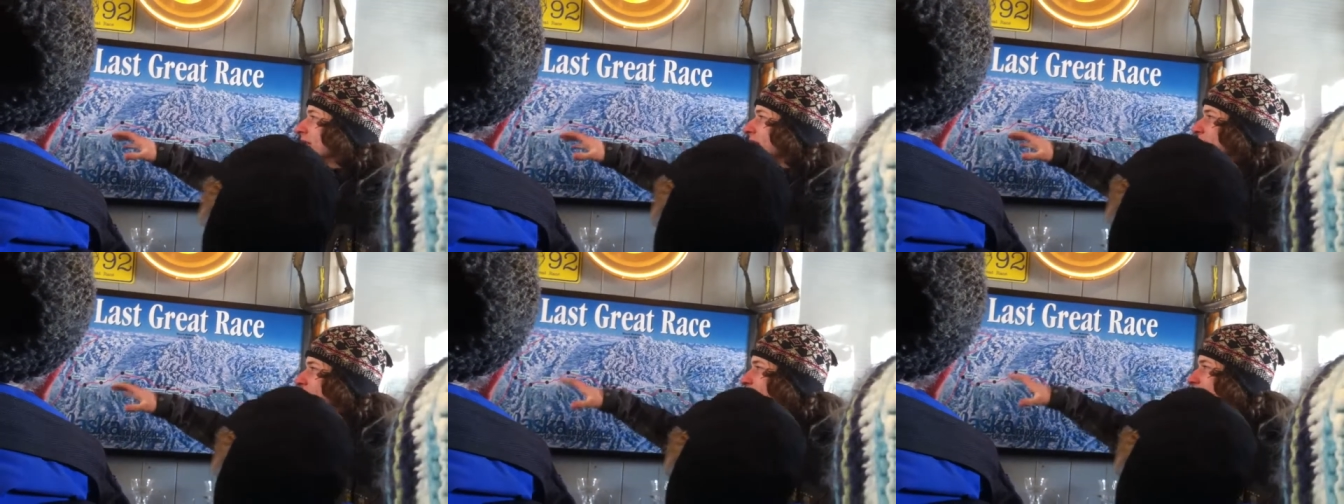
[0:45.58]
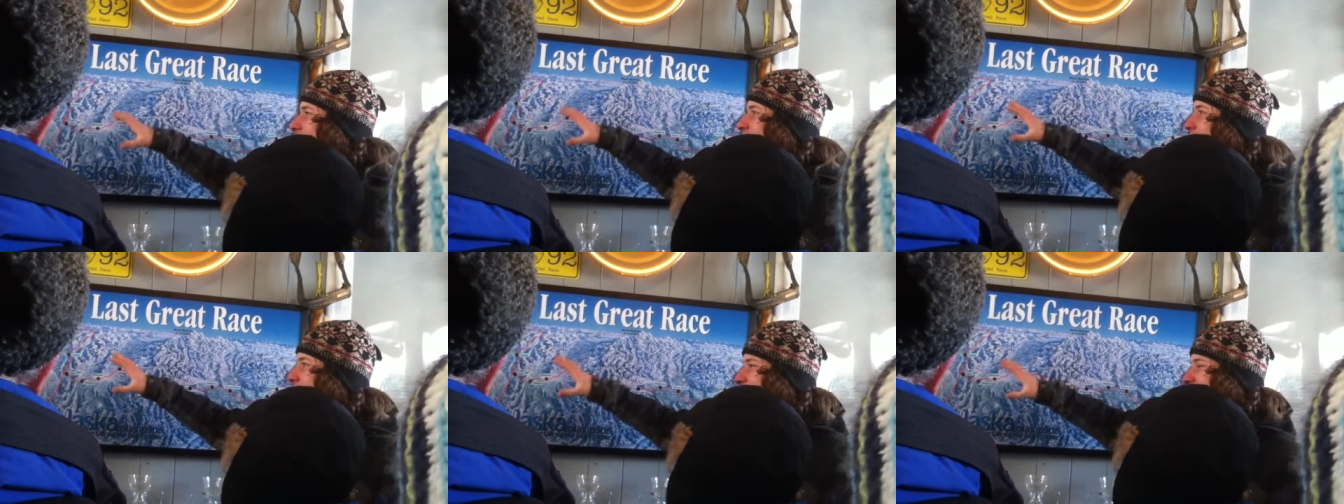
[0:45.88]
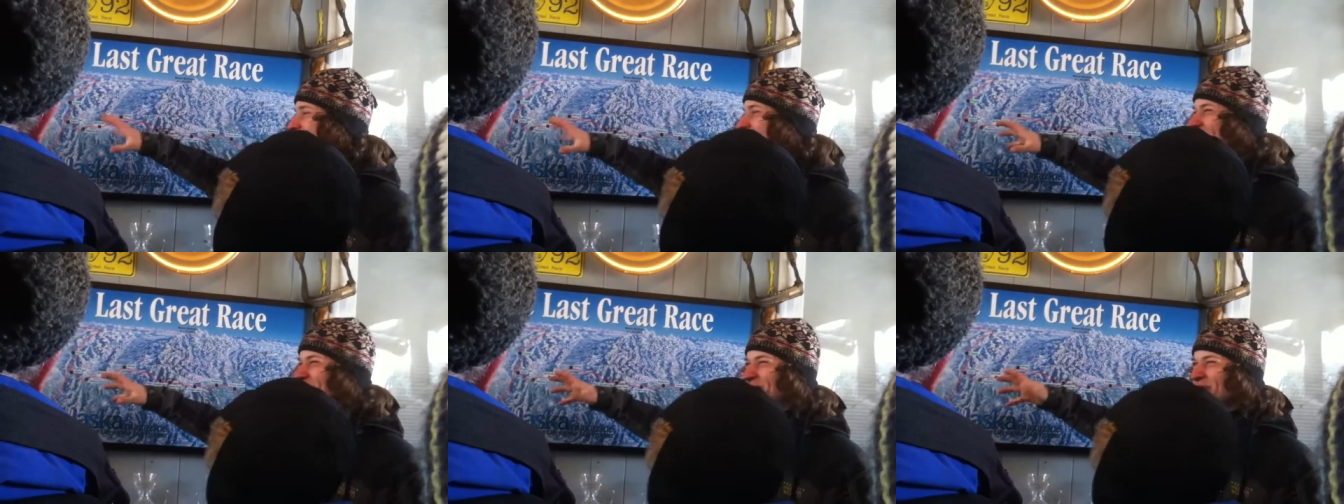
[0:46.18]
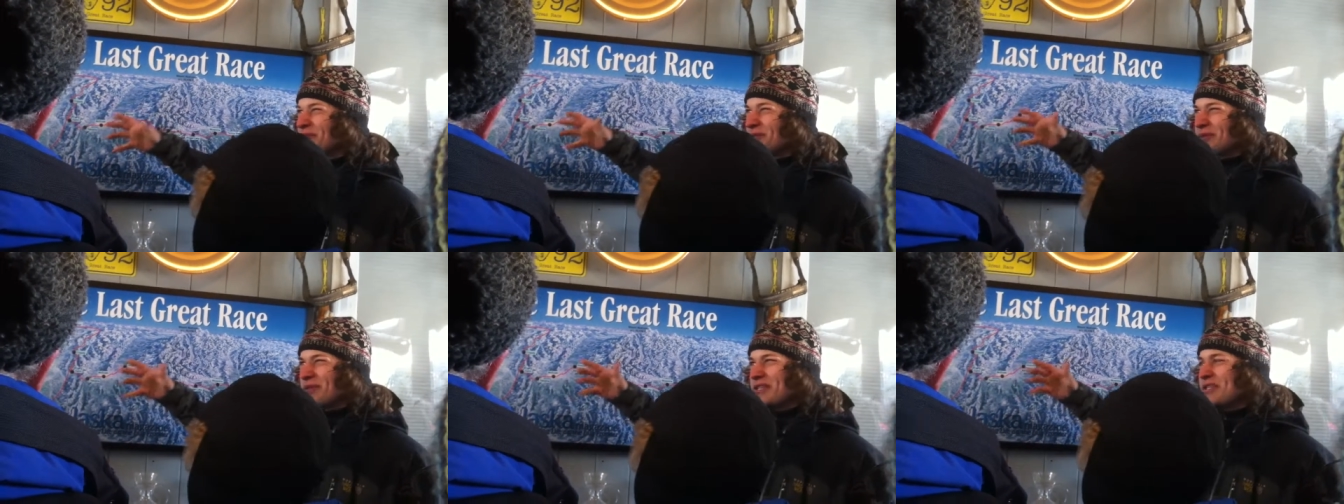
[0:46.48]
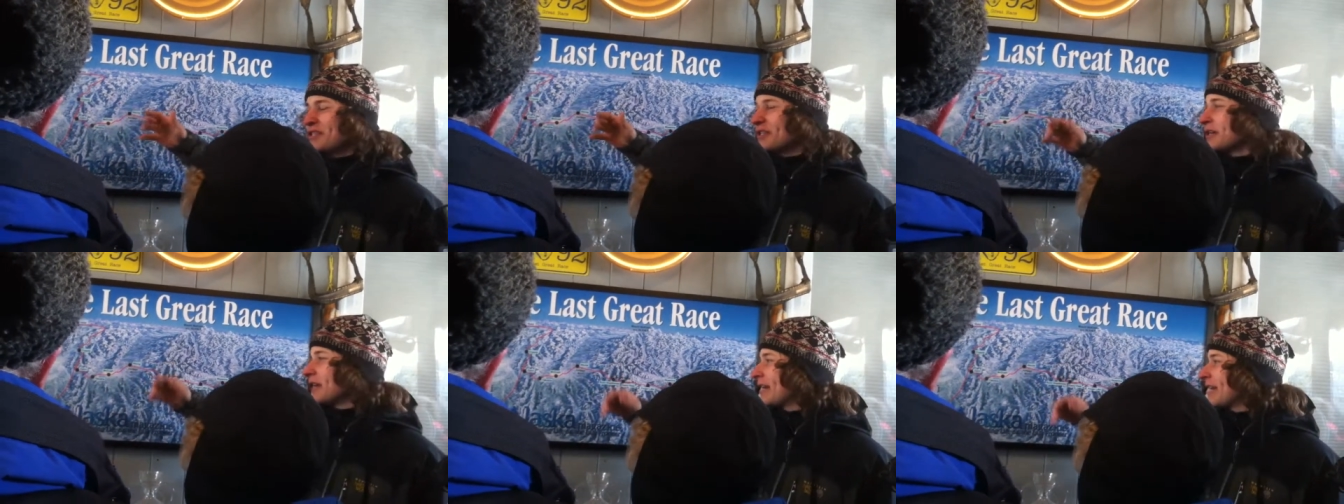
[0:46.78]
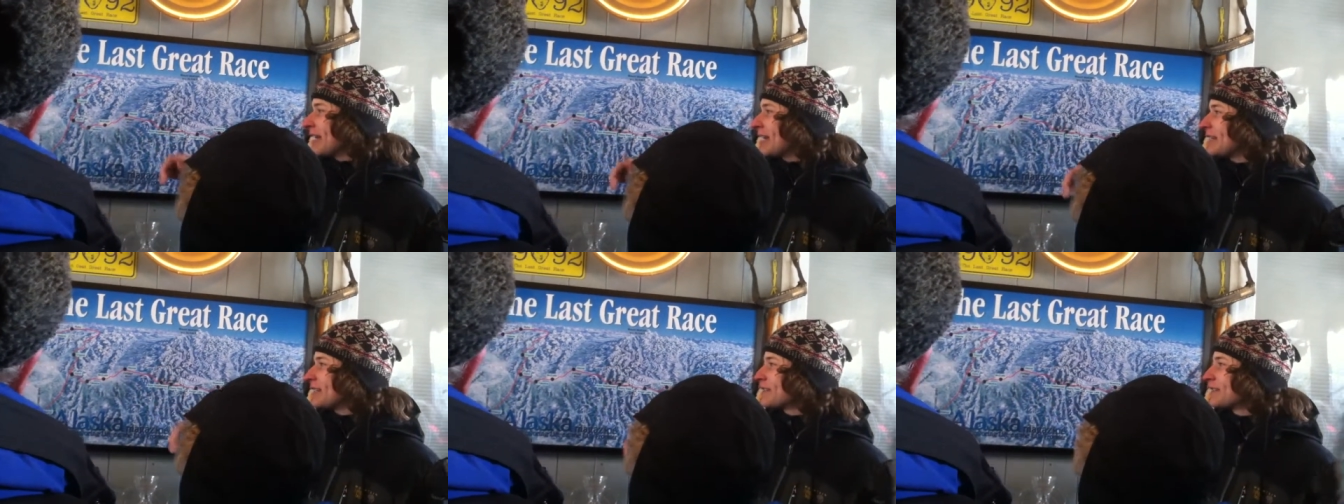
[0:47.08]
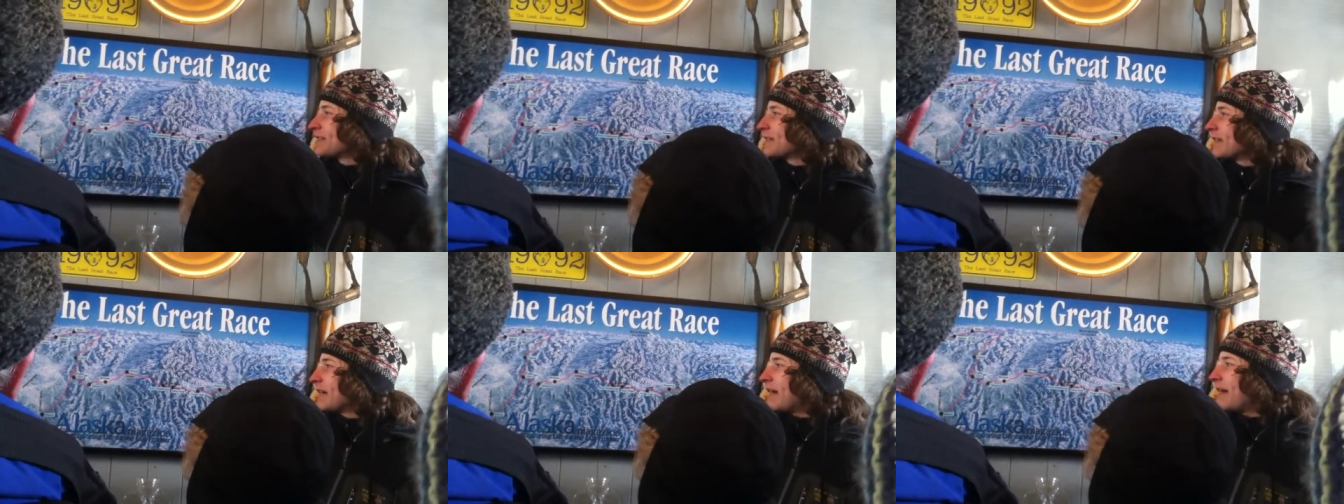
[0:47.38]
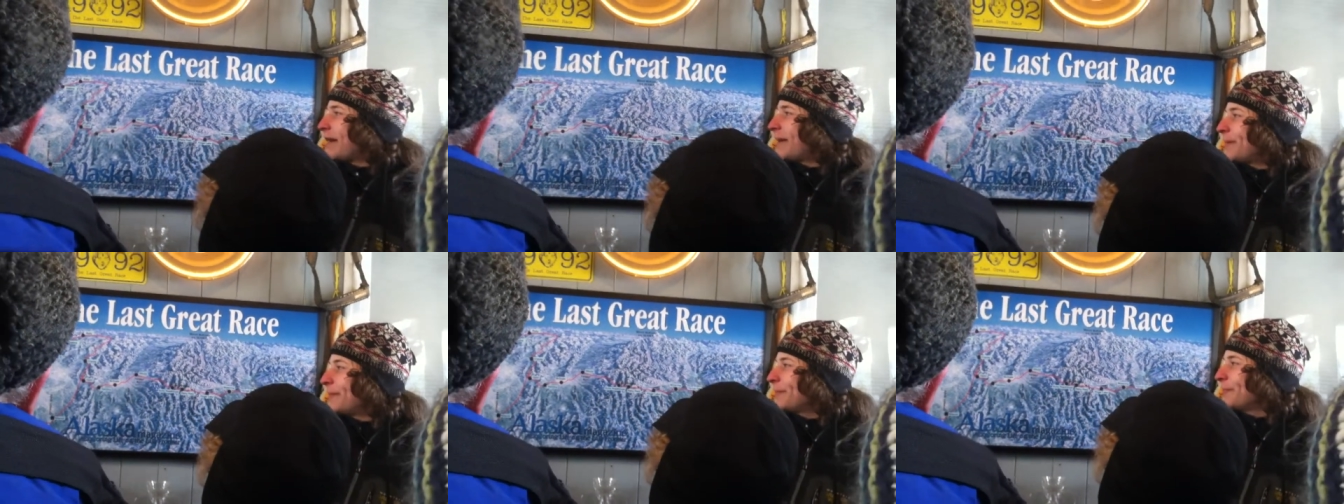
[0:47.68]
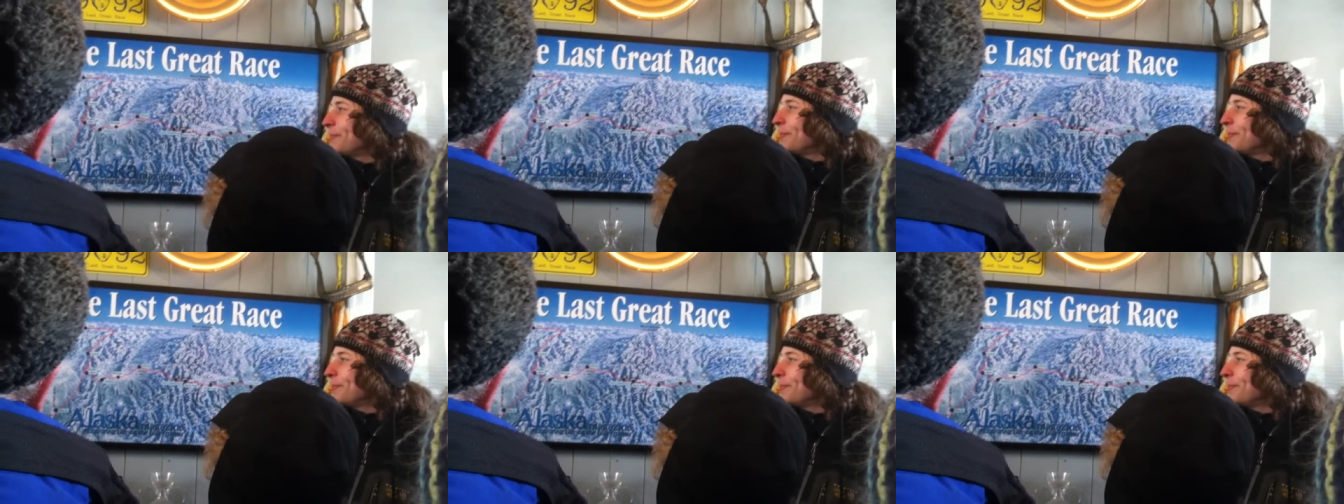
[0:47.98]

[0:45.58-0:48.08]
the, the central region, I guess, um,